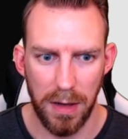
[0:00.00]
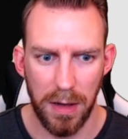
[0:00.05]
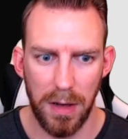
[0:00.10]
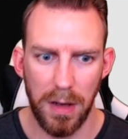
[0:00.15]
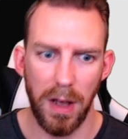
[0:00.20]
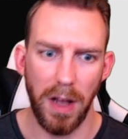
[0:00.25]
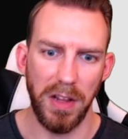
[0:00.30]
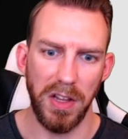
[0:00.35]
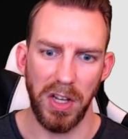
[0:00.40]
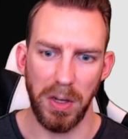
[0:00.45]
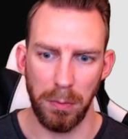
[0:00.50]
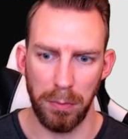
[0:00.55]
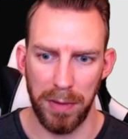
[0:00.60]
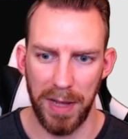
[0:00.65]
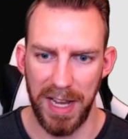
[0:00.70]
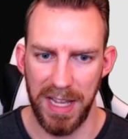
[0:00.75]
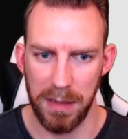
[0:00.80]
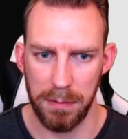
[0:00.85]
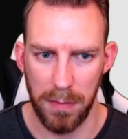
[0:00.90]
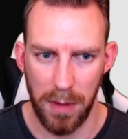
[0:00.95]
and you can
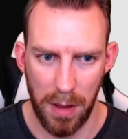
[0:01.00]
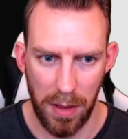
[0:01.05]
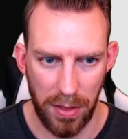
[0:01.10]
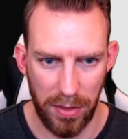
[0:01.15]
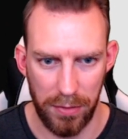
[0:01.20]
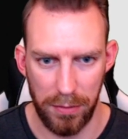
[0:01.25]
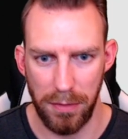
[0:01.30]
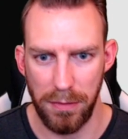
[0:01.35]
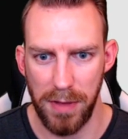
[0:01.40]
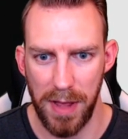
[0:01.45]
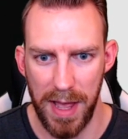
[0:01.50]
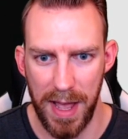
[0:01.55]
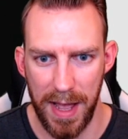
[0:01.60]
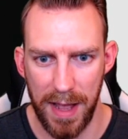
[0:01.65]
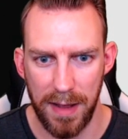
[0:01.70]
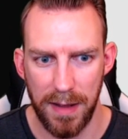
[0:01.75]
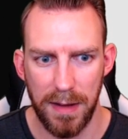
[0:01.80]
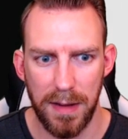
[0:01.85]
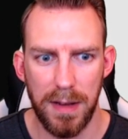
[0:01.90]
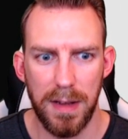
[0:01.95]
play them through there.